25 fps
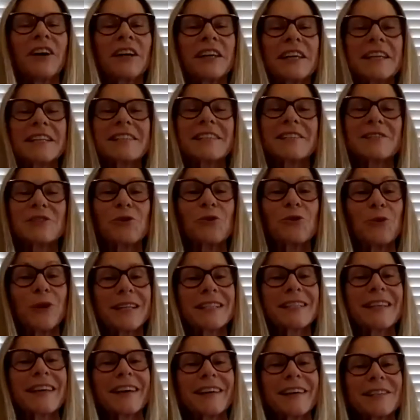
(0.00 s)
I guess it's
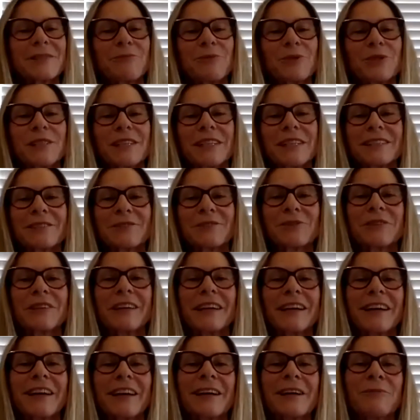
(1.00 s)
always hard to predict,
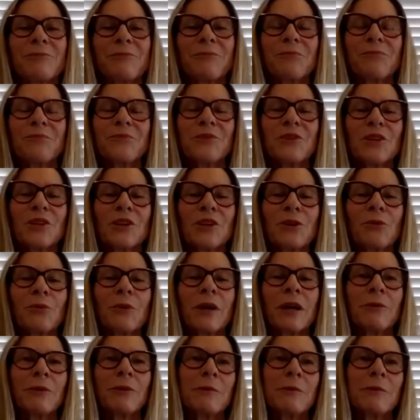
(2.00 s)
where